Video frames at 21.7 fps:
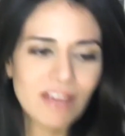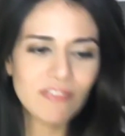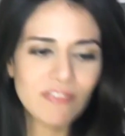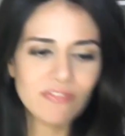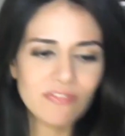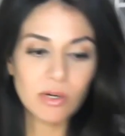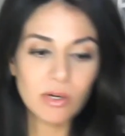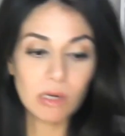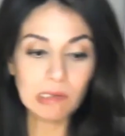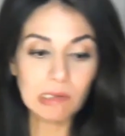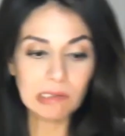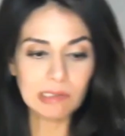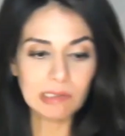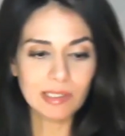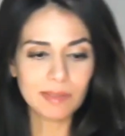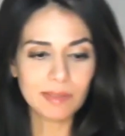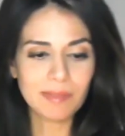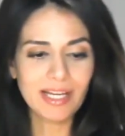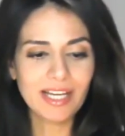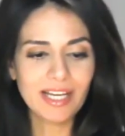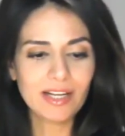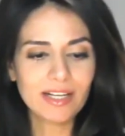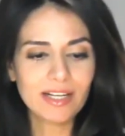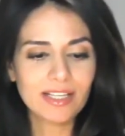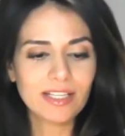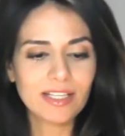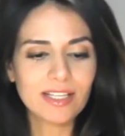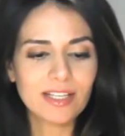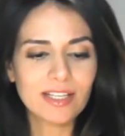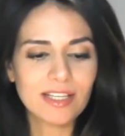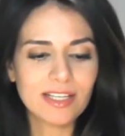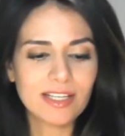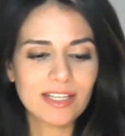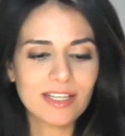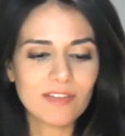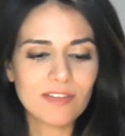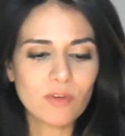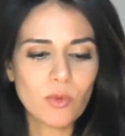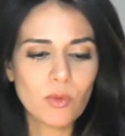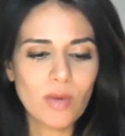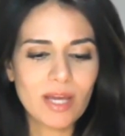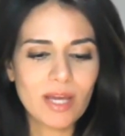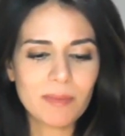phone. Oh, am I going to give
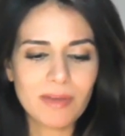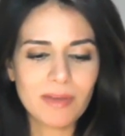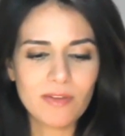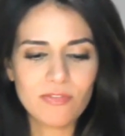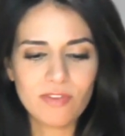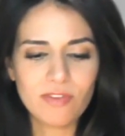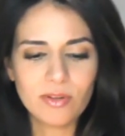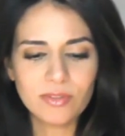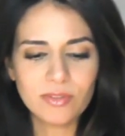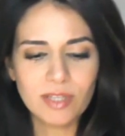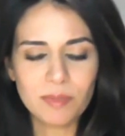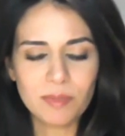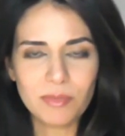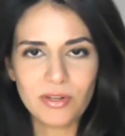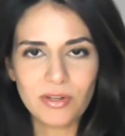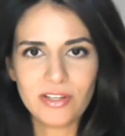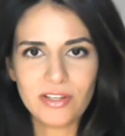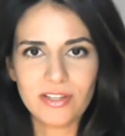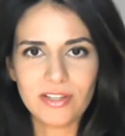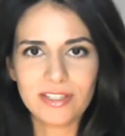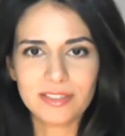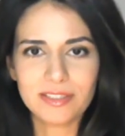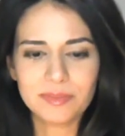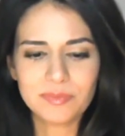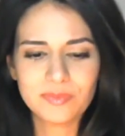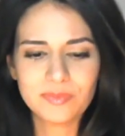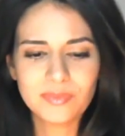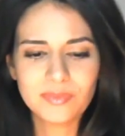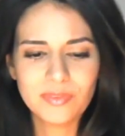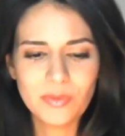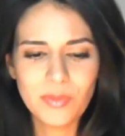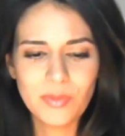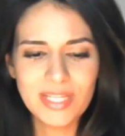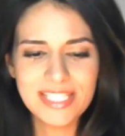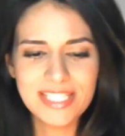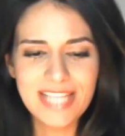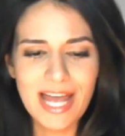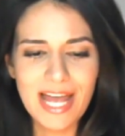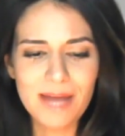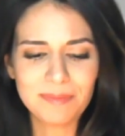away my phone number here? WhatsApp?